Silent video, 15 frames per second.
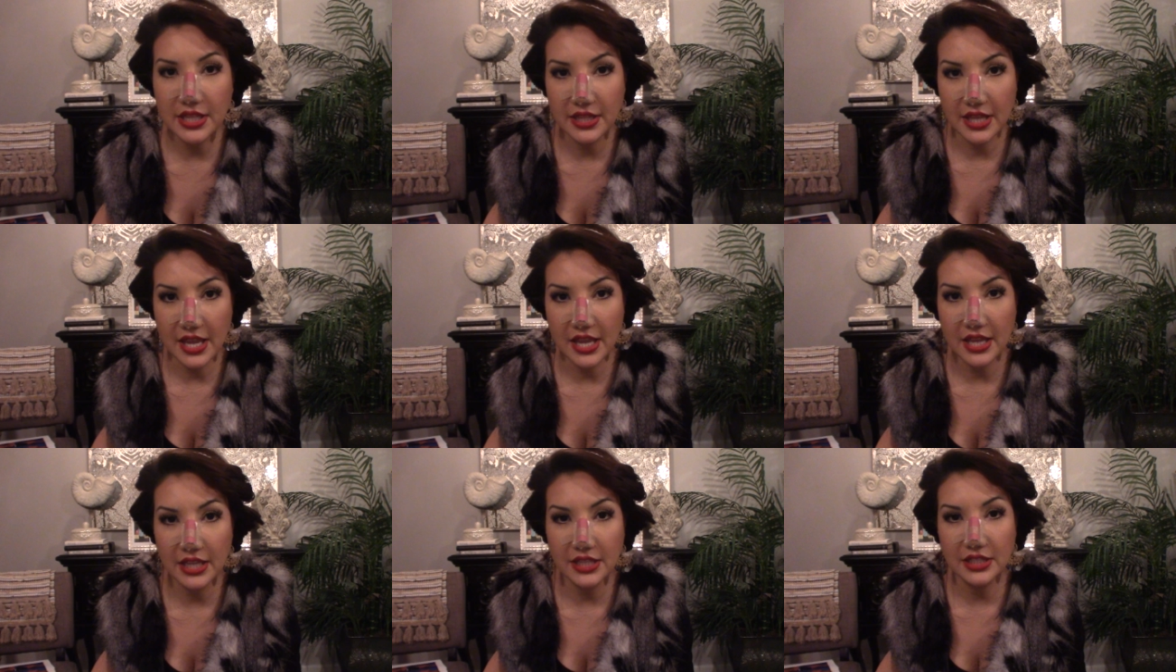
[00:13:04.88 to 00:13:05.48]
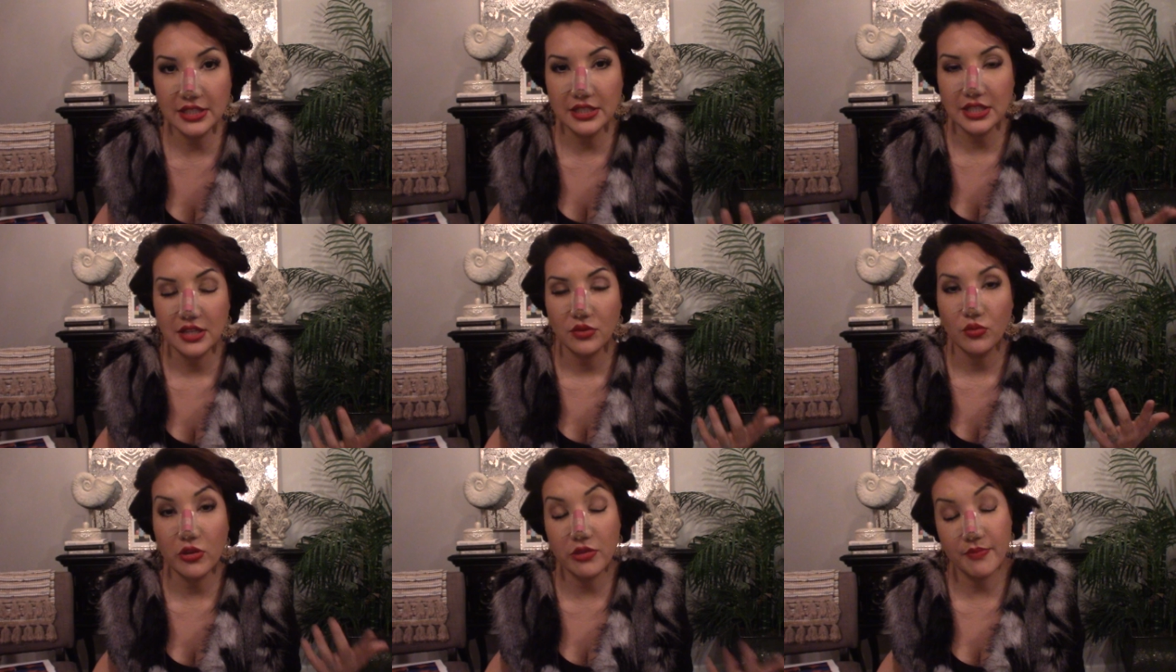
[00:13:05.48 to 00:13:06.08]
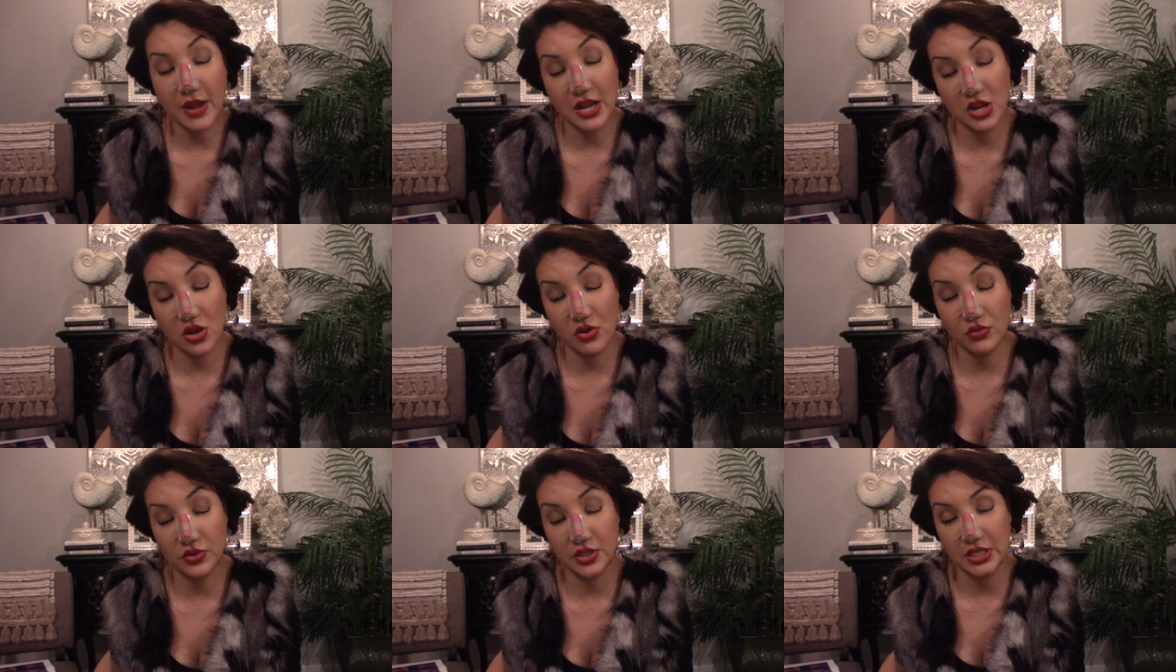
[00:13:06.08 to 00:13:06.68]
things with my
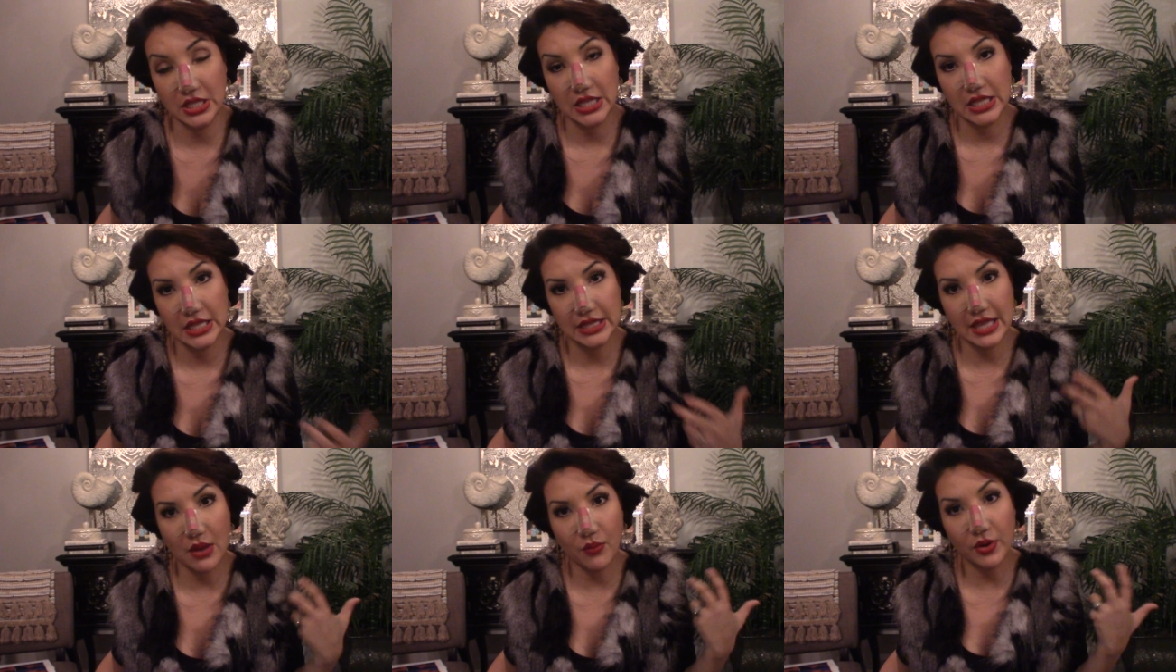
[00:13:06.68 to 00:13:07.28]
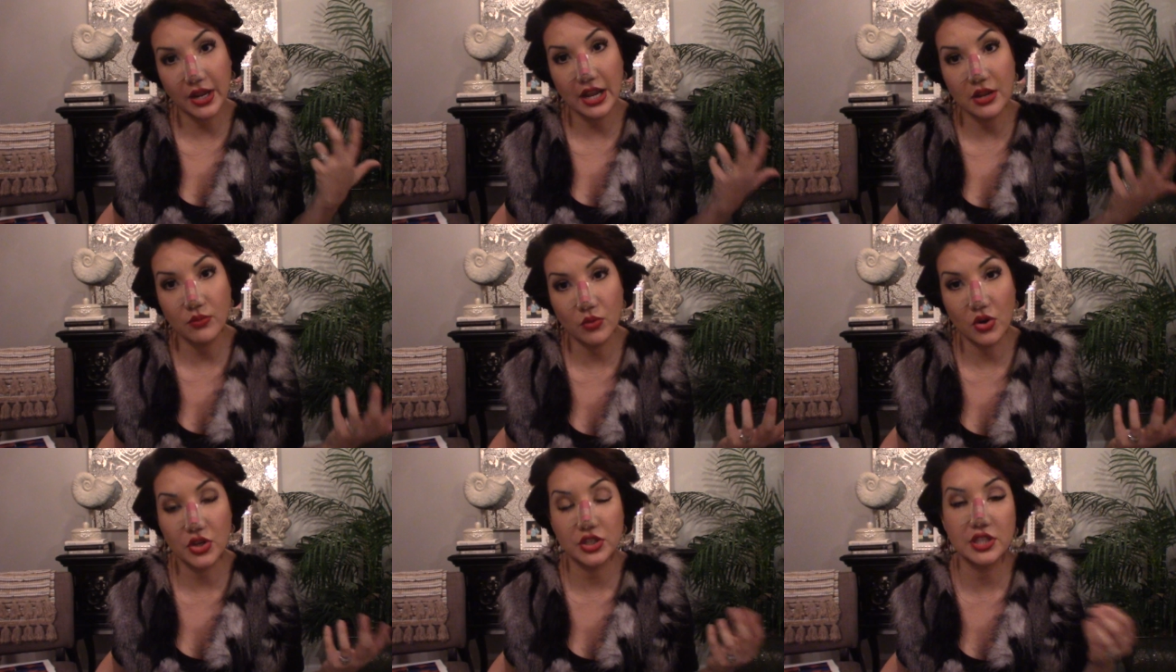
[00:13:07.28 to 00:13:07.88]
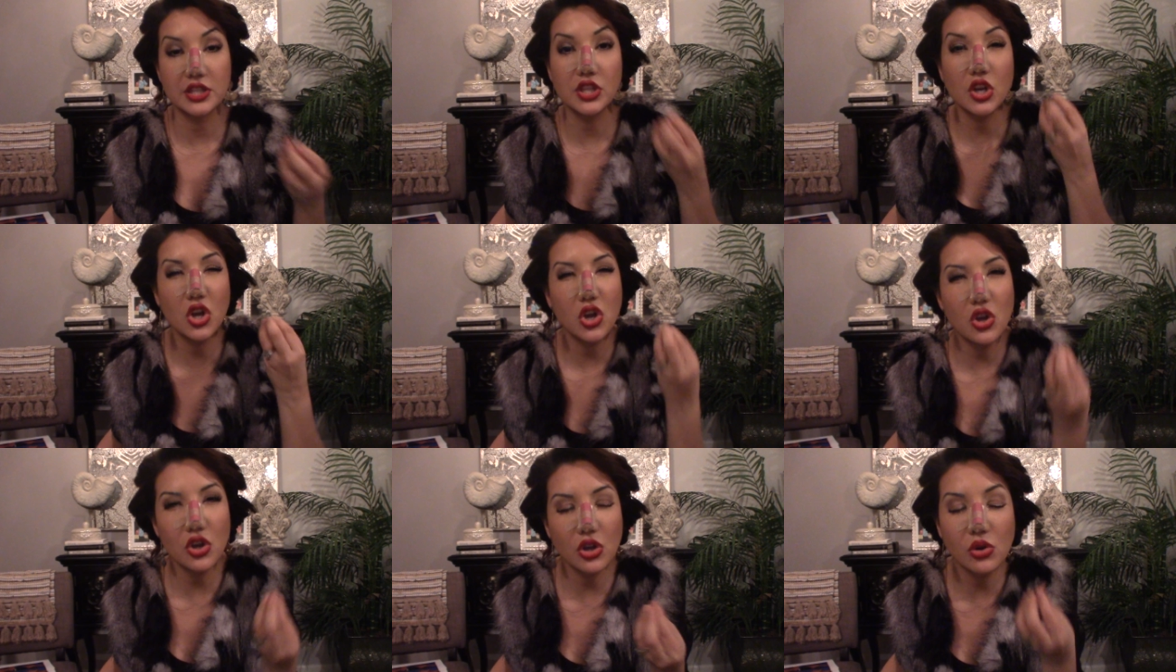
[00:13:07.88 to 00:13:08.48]
nose that were getting worse. The
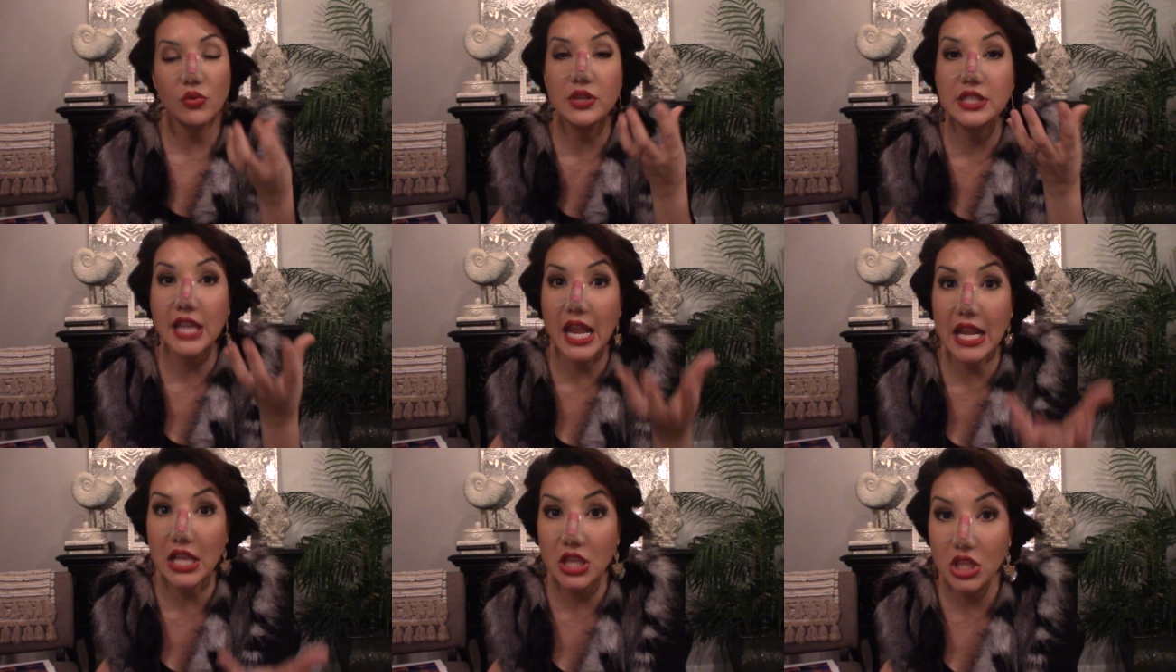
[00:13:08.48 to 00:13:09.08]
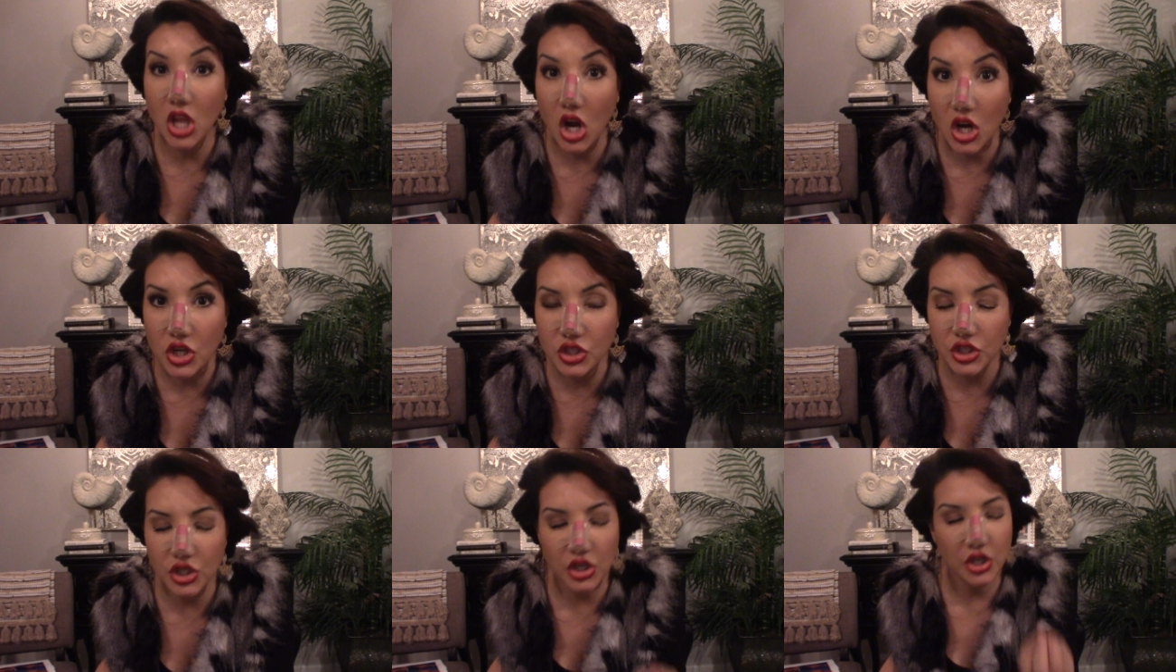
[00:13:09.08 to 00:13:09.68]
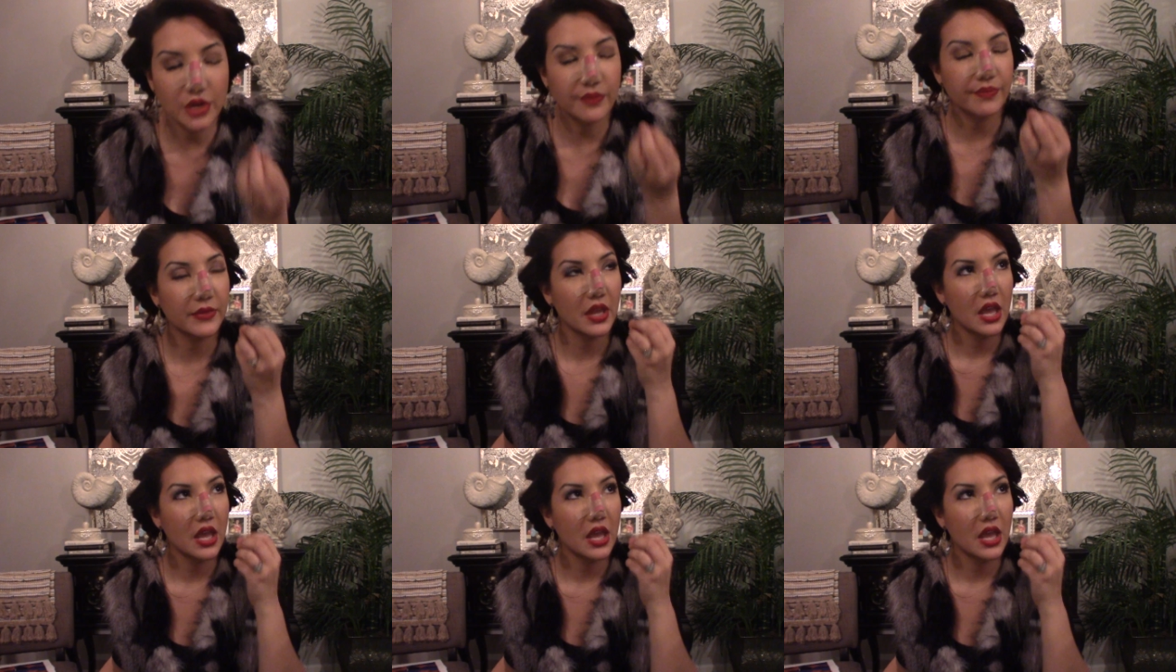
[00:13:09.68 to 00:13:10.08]
hook was getting larger.